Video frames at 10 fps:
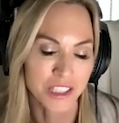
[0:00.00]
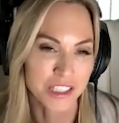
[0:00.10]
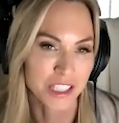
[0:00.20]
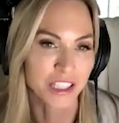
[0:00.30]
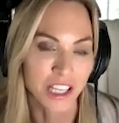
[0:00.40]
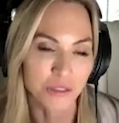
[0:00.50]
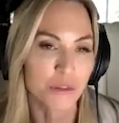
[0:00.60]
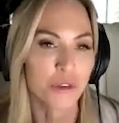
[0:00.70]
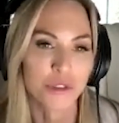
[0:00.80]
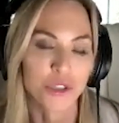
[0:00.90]
to connect with
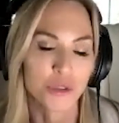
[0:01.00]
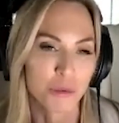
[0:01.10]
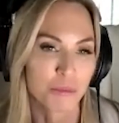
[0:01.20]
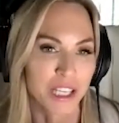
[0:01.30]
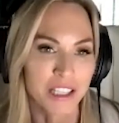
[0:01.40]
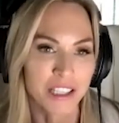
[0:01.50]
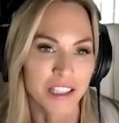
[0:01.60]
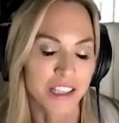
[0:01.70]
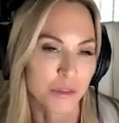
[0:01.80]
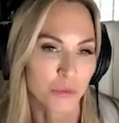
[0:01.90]
you as a human being
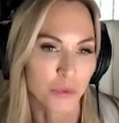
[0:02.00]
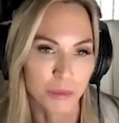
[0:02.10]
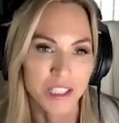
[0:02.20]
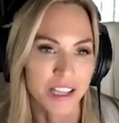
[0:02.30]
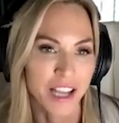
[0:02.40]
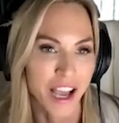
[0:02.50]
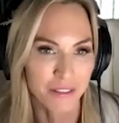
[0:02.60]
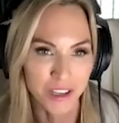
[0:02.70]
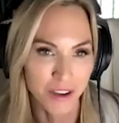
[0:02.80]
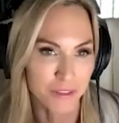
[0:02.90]
and as a woman and have
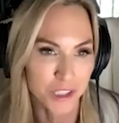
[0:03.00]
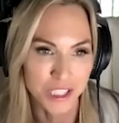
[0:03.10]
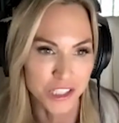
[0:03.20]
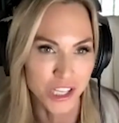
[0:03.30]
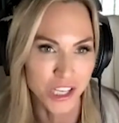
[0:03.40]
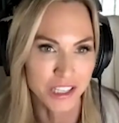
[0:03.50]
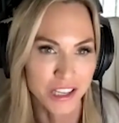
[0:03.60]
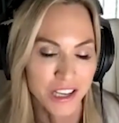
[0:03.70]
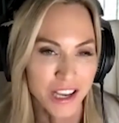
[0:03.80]
a conversation.